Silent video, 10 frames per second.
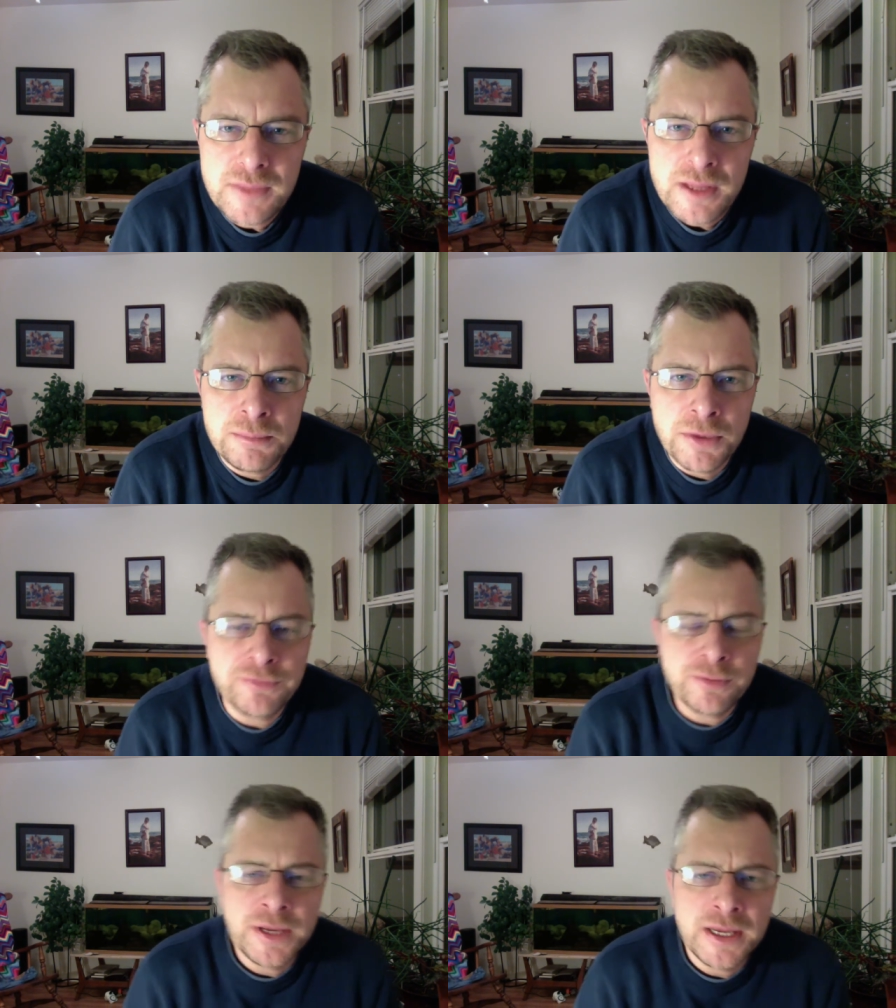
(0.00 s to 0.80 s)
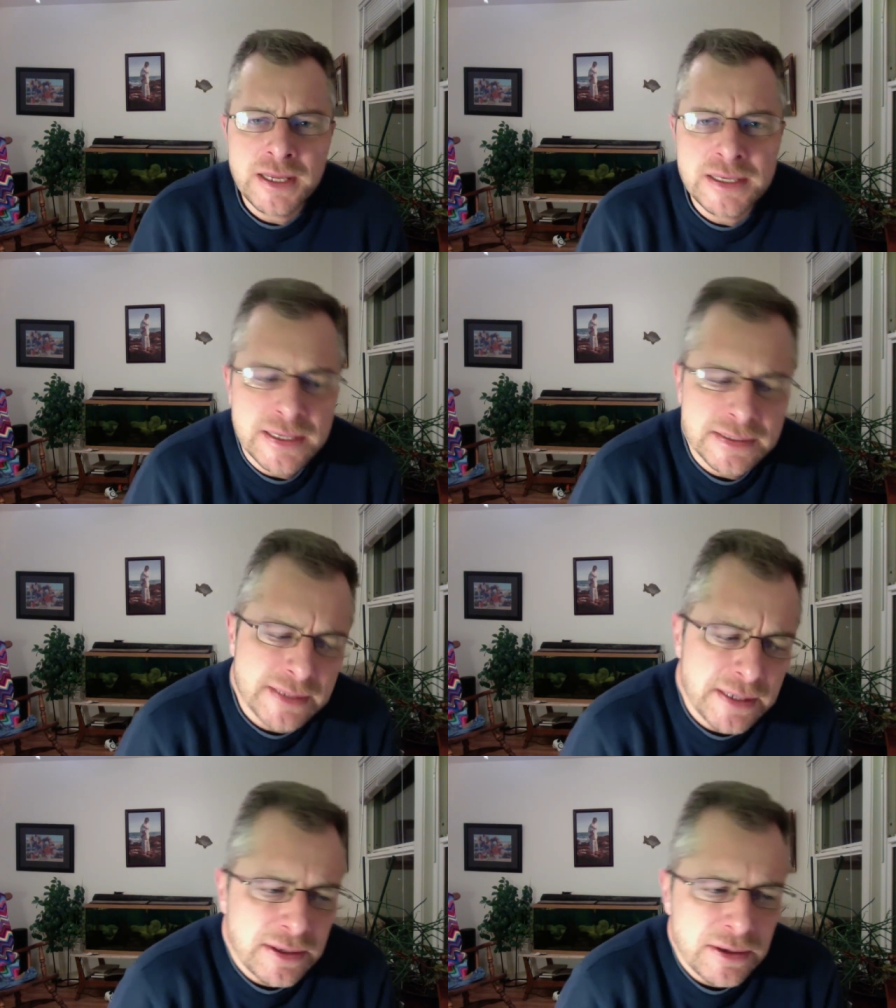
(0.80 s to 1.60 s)
But for me in
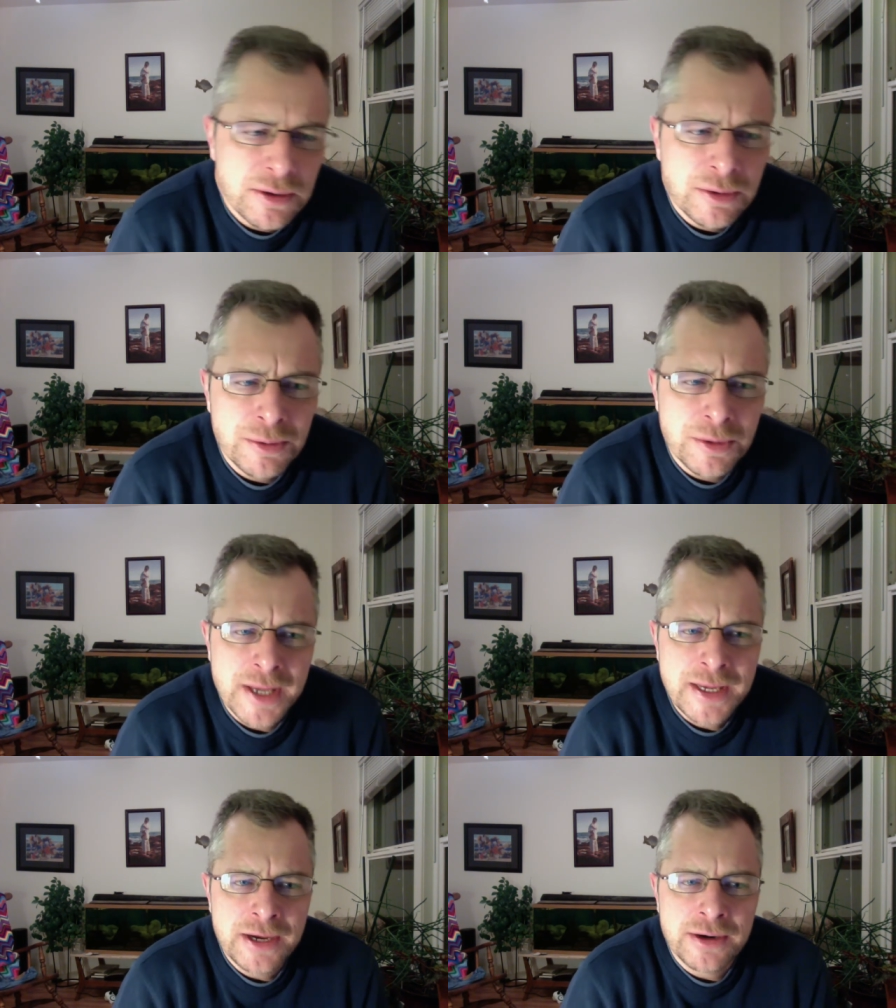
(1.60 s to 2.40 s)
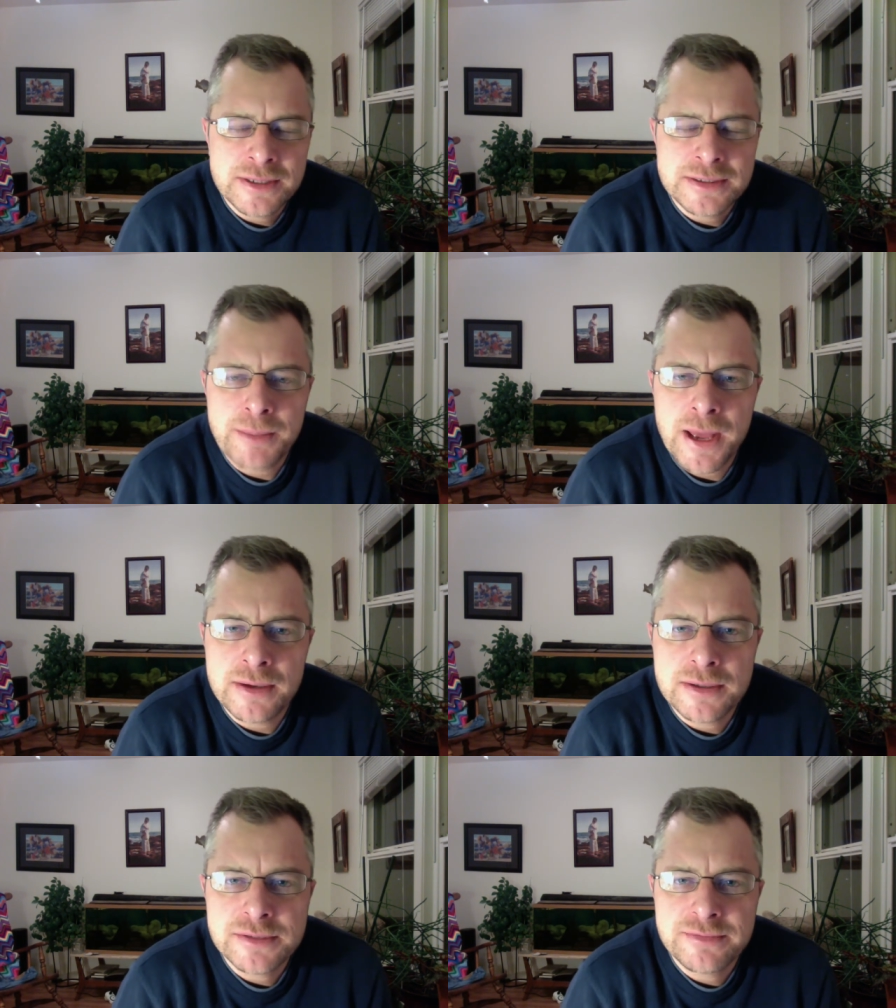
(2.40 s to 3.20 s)
this, what I hear is
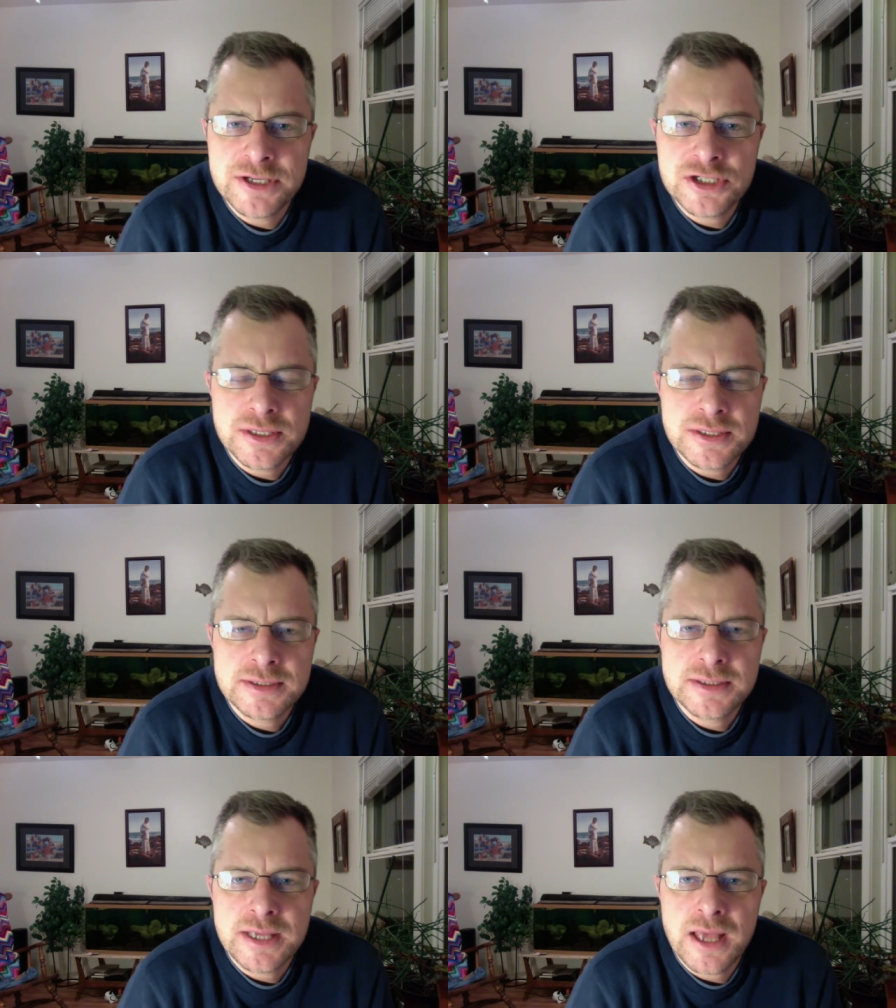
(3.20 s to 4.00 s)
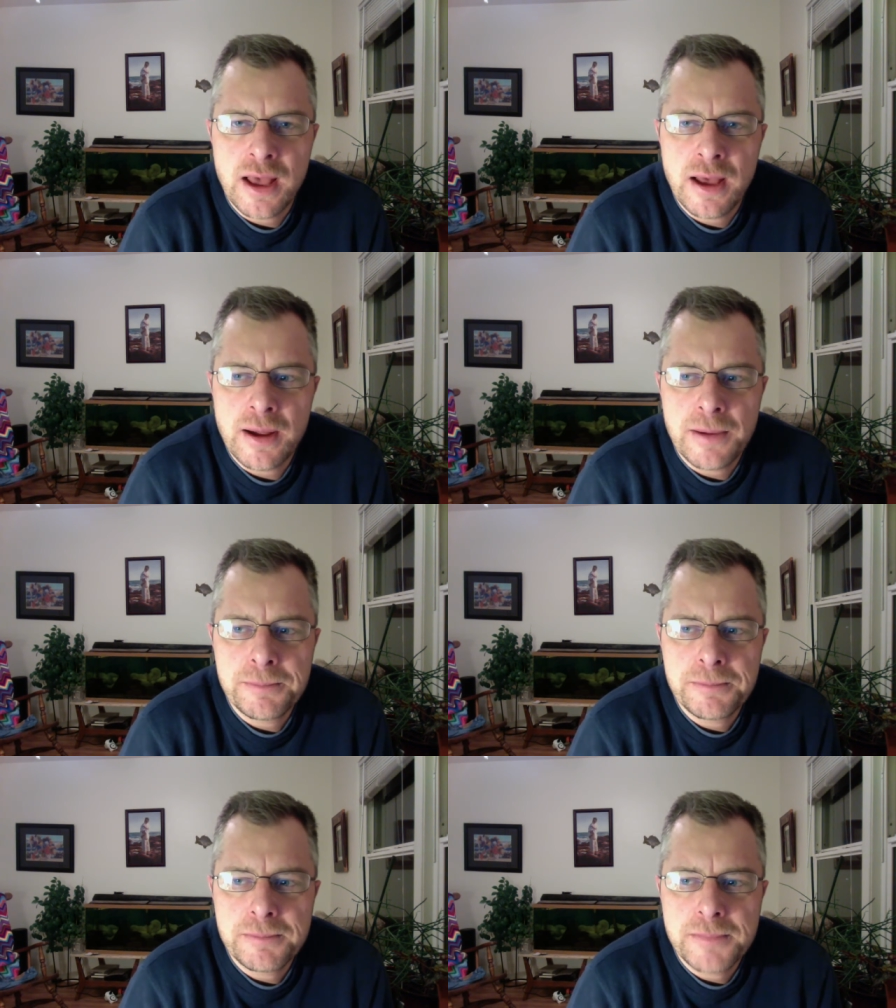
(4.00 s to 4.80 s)
about divisions,
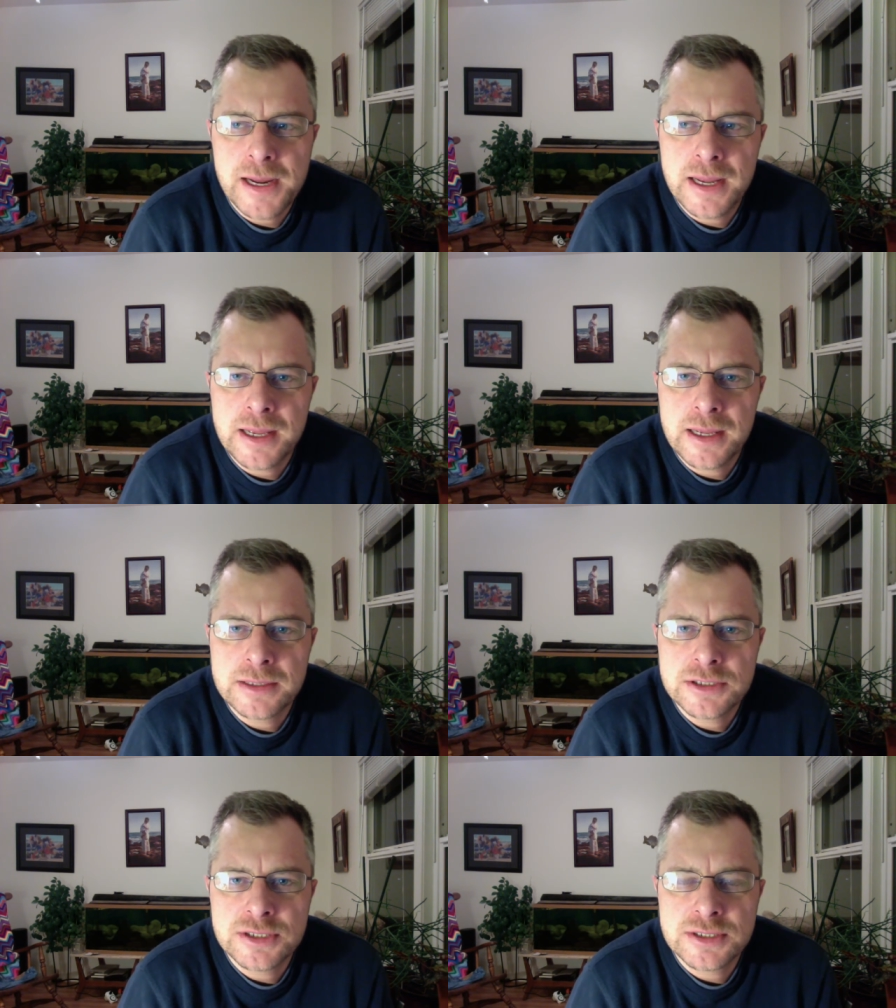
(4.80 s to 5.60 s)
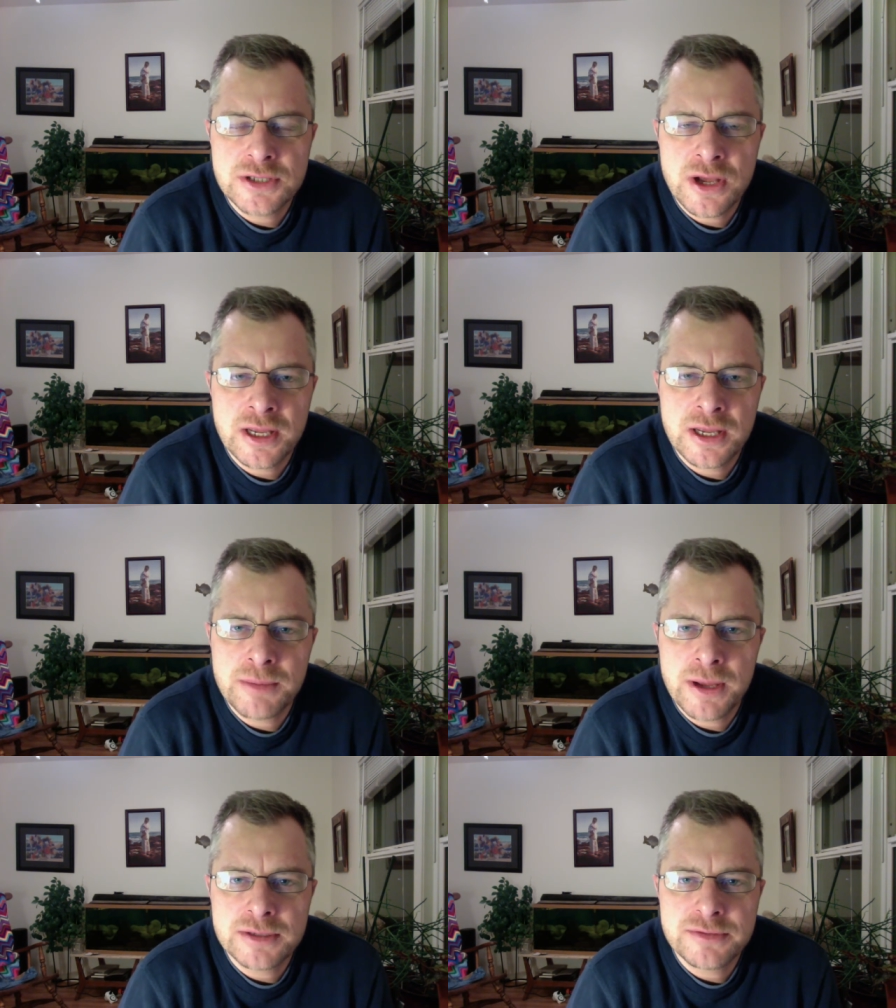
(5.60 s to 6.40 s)
um, and Jesus talking
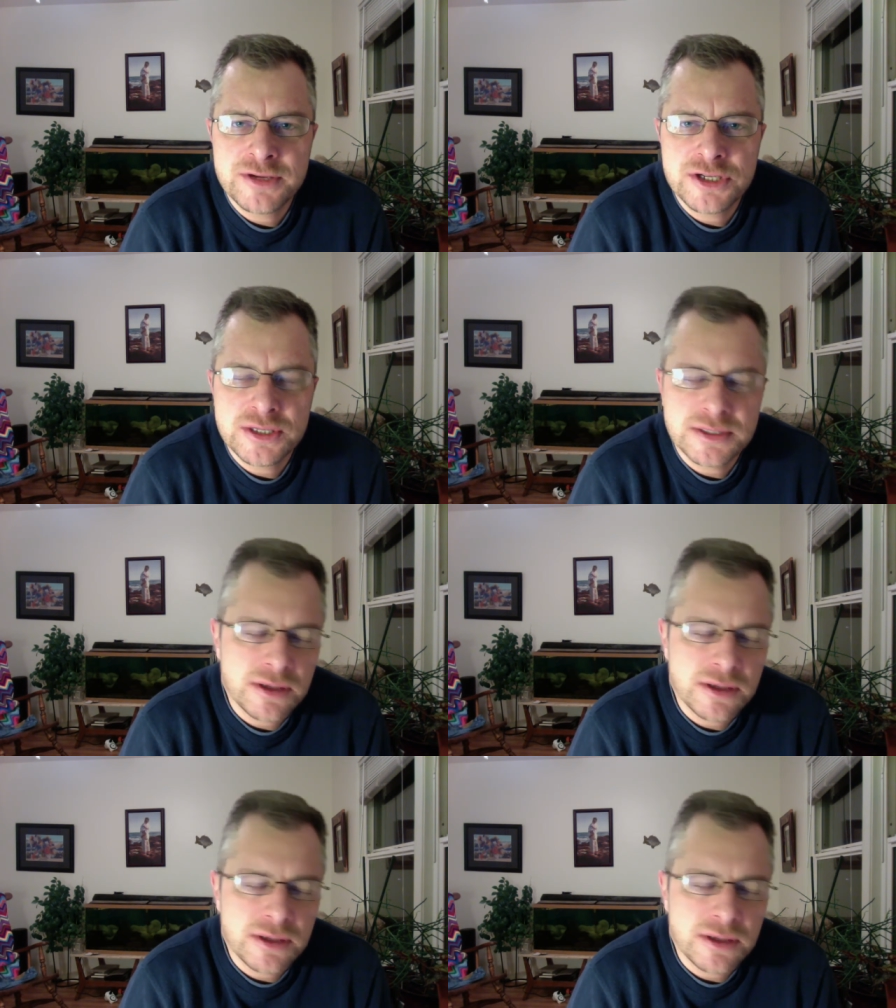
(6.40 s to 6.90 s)
about divisions.